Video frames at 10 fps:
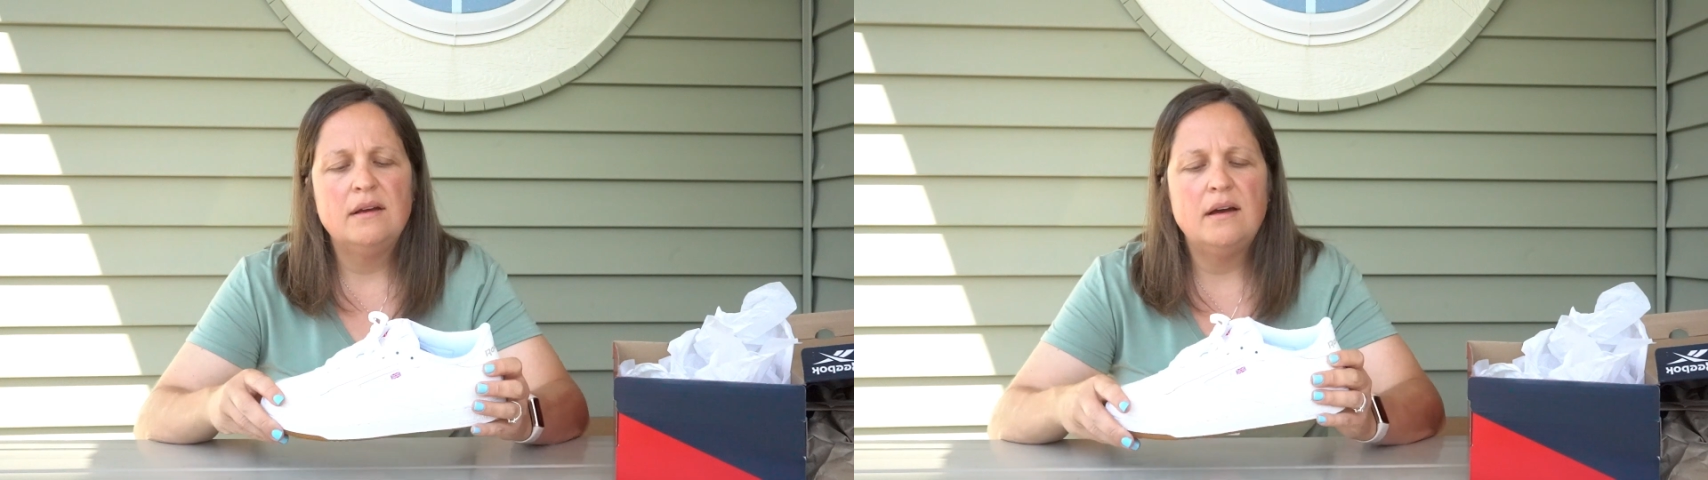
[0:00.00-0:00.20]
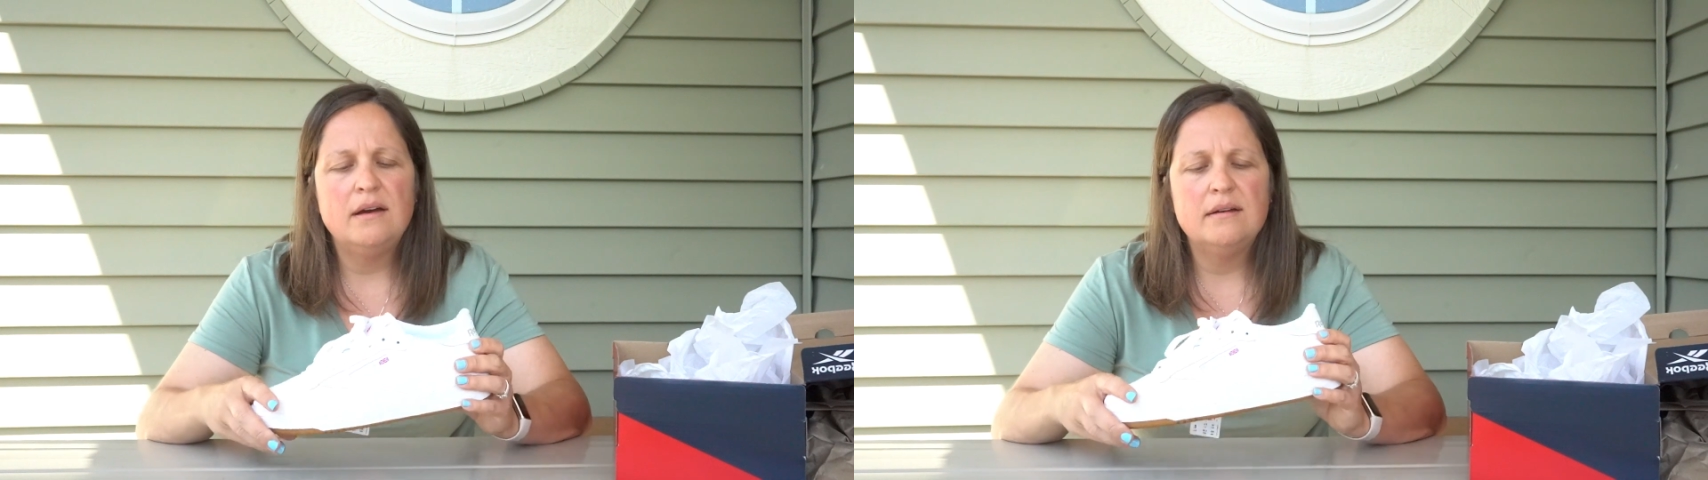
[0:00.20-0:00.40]

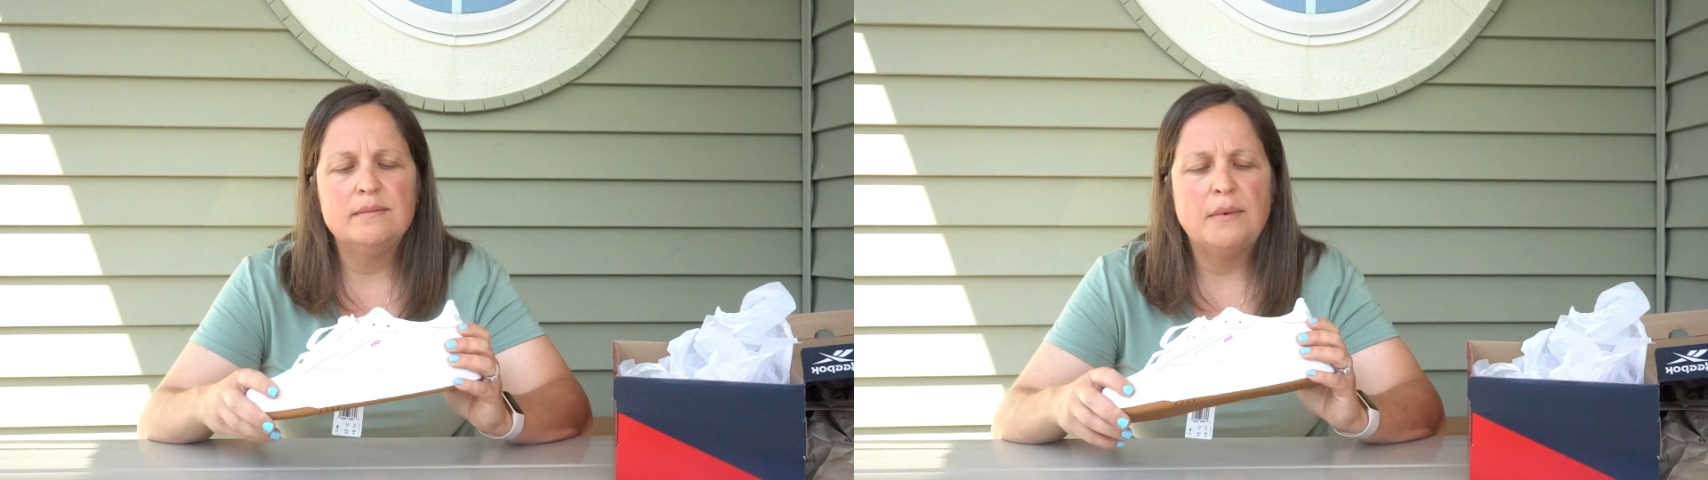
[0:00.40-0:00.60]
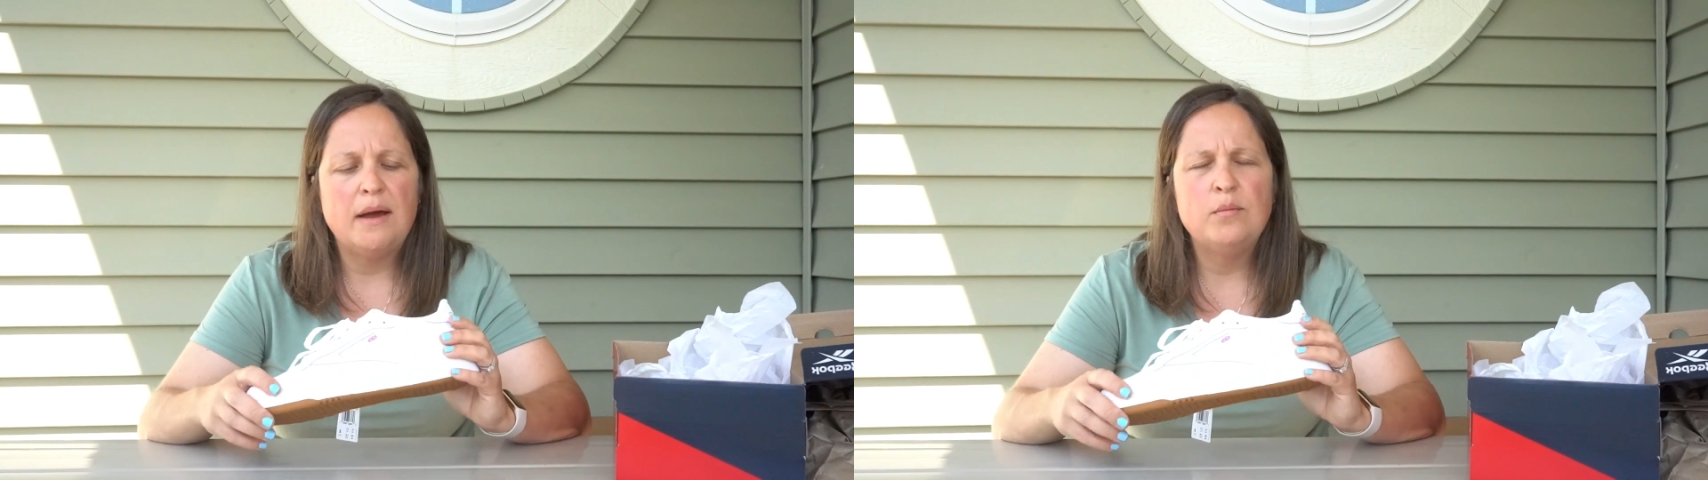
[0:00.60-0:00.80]

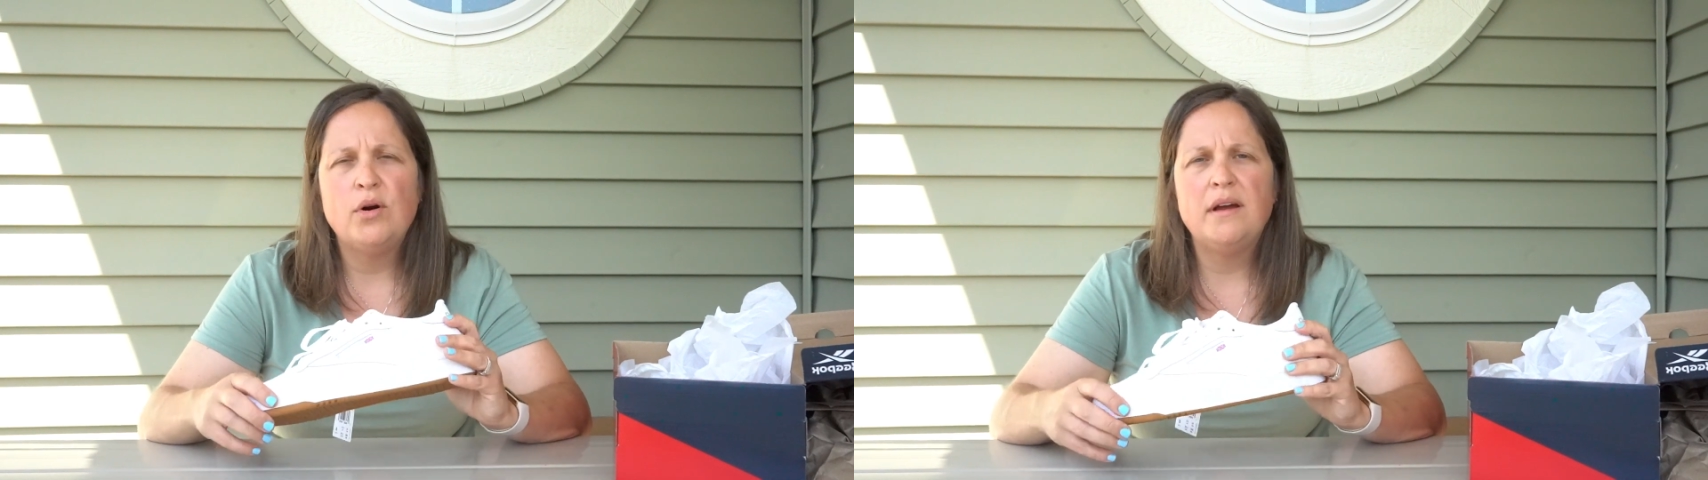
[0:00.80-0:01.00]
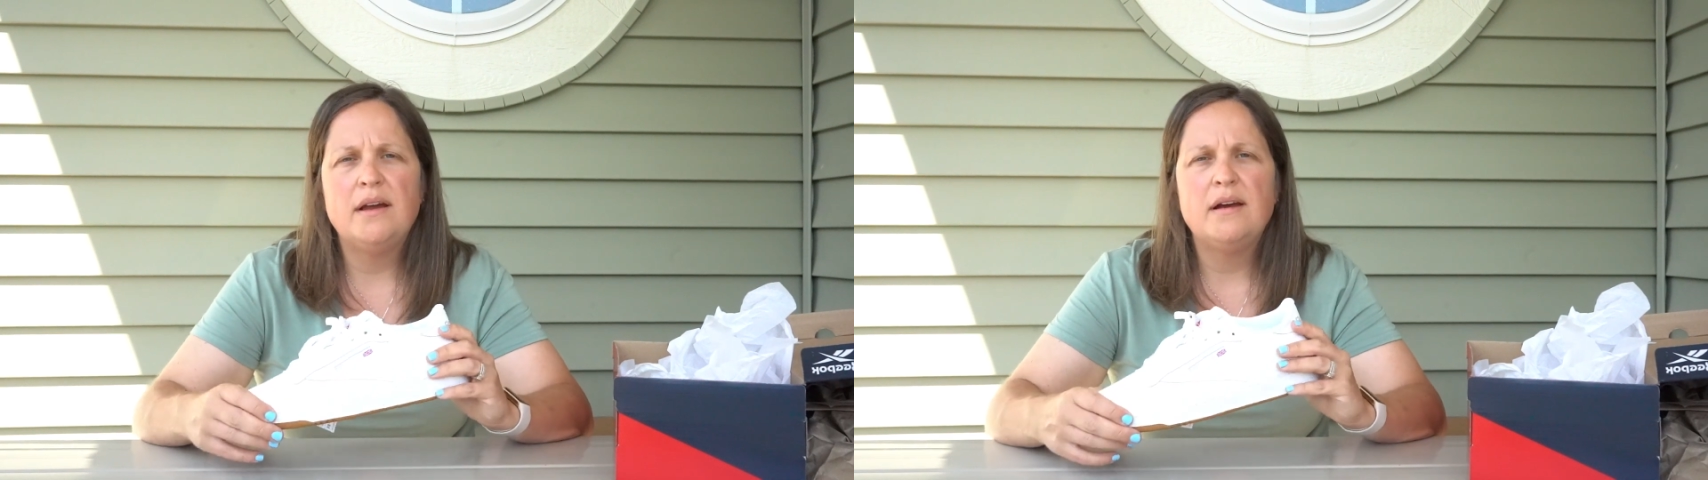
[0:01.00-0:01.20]
I'm
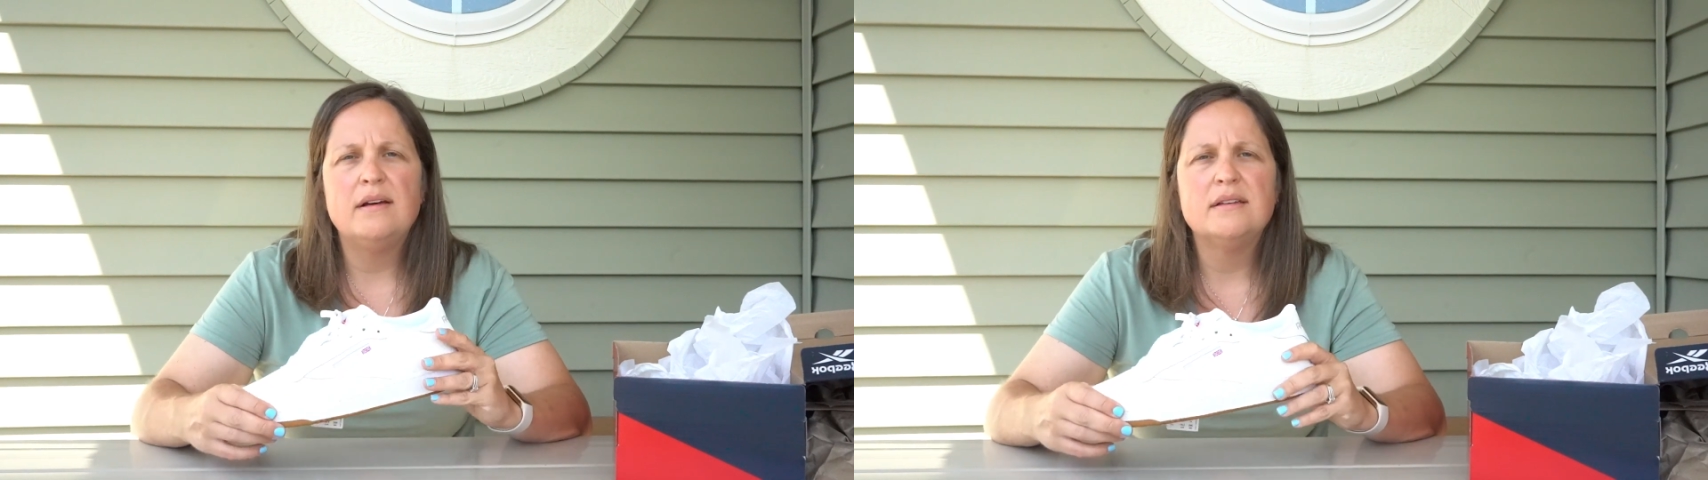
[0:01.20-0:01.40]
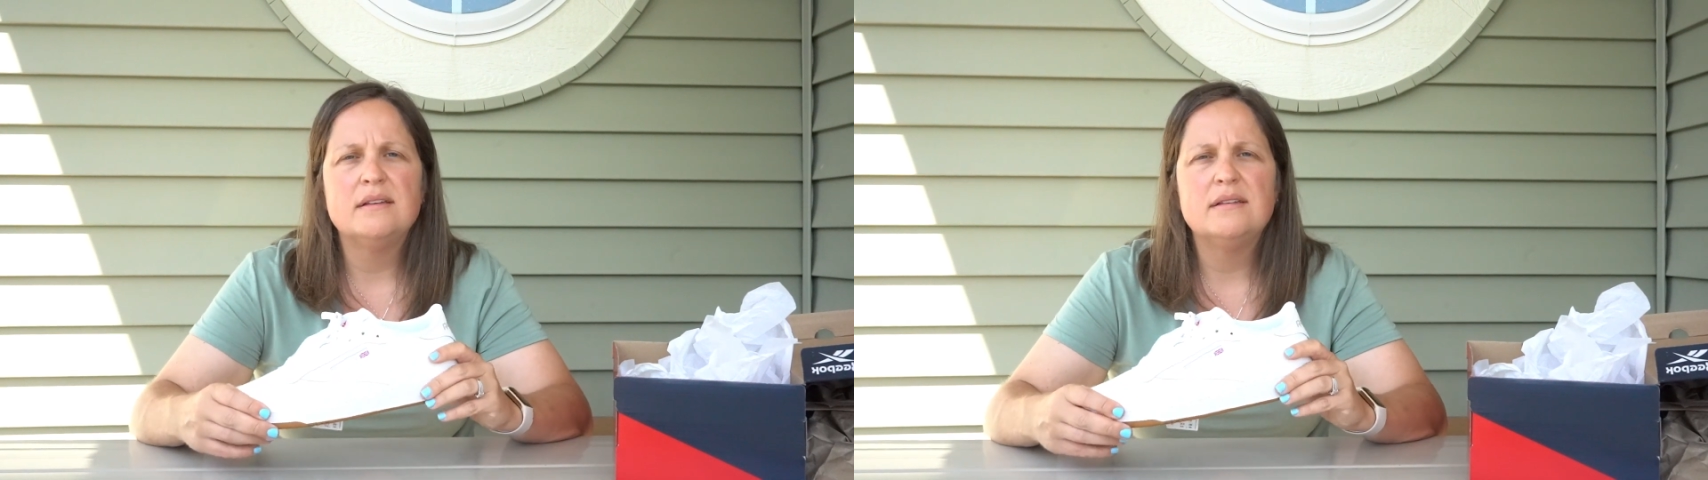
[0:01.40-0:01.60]
wearing
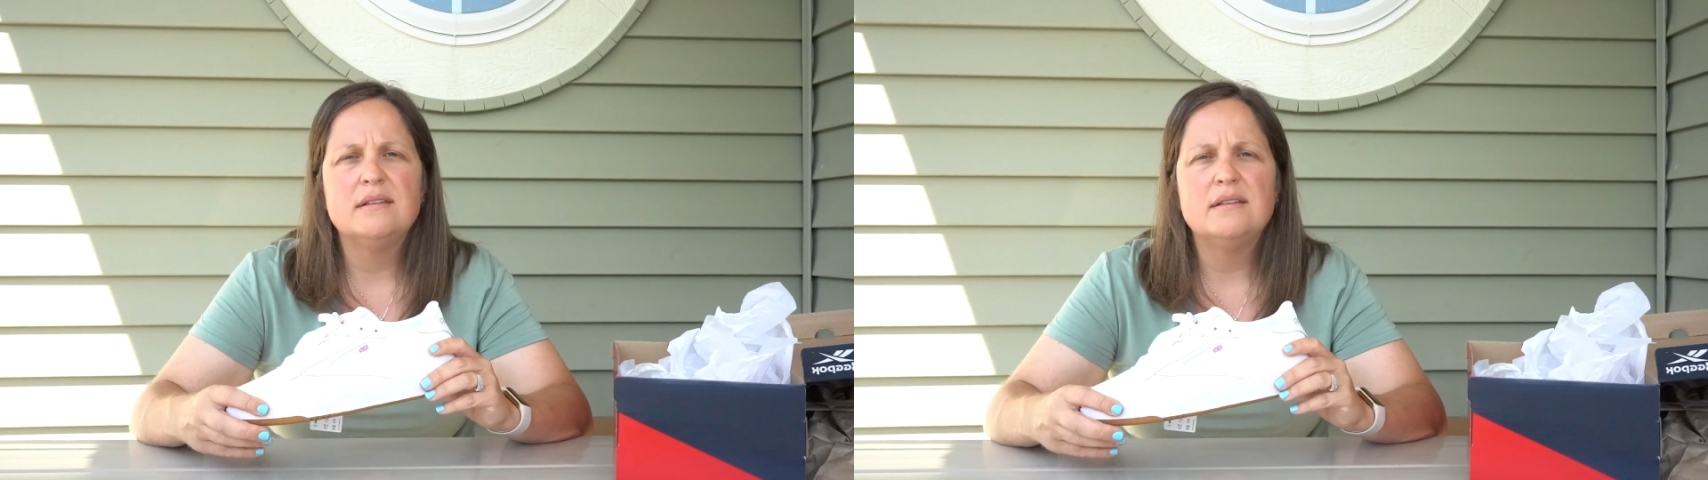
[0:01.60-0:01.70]
a